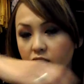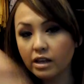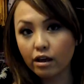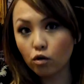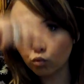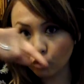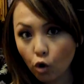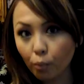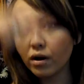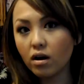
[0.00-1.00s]
like a
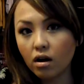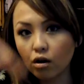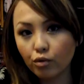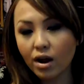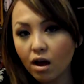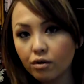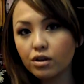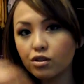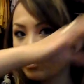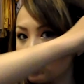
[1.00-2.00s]
rope around
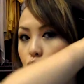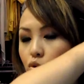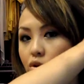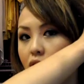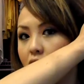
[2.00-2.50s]
the tool,